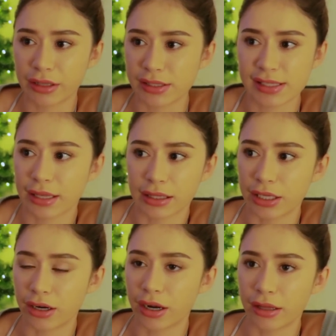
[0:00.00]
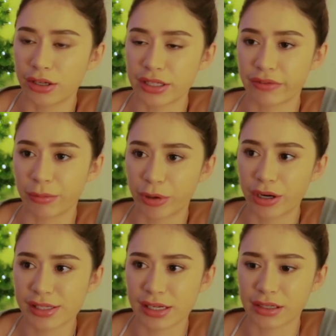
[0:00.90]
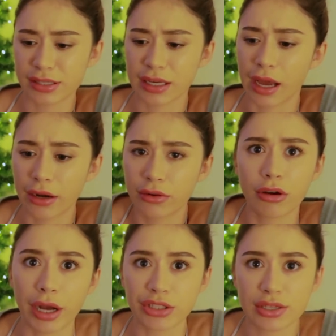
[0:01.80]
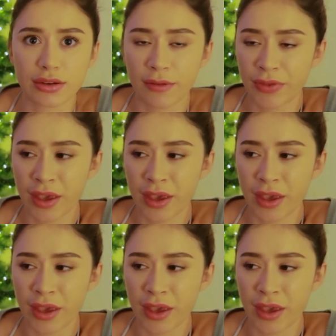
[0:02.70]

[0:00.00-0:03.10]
and then suddenly you're a different person. I was like, I don't know, I just